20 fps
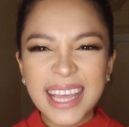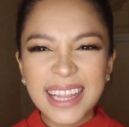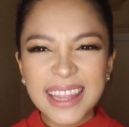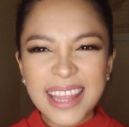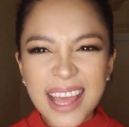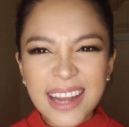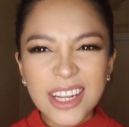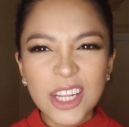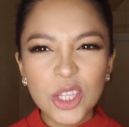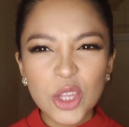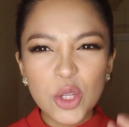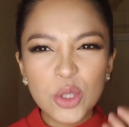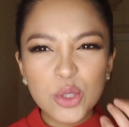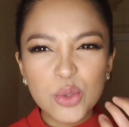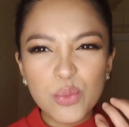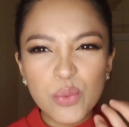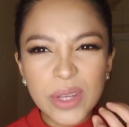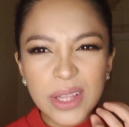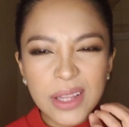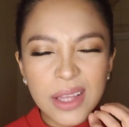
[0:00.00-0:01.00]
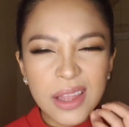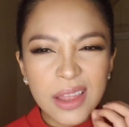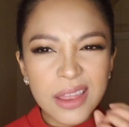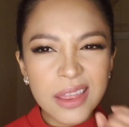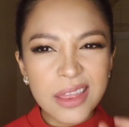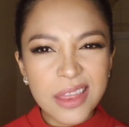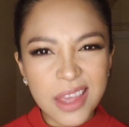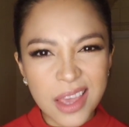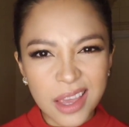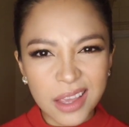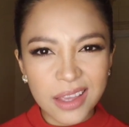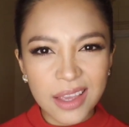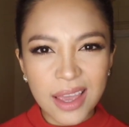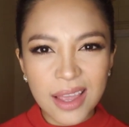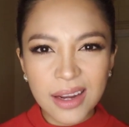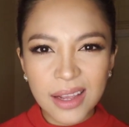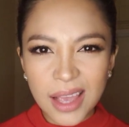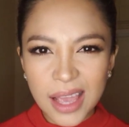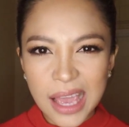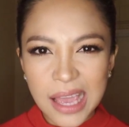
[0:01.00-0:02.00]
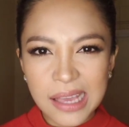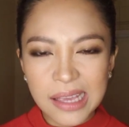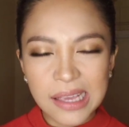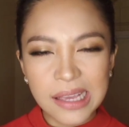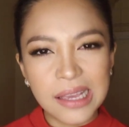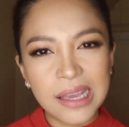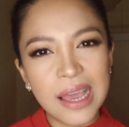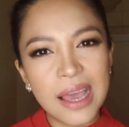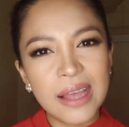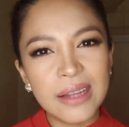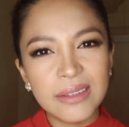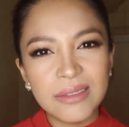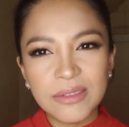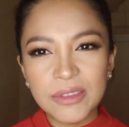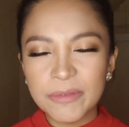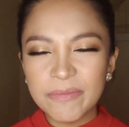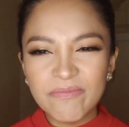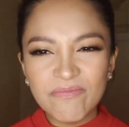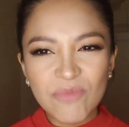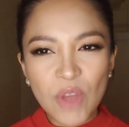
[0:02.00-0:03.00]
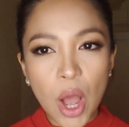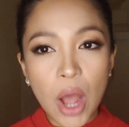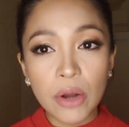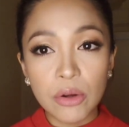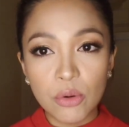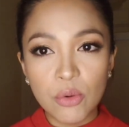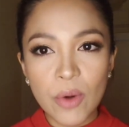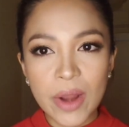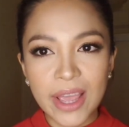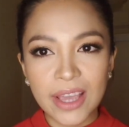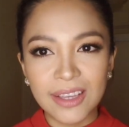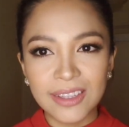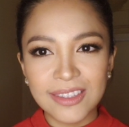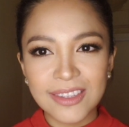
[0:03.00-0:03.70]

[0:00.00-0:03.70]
then it looks really thick and cakey and not great.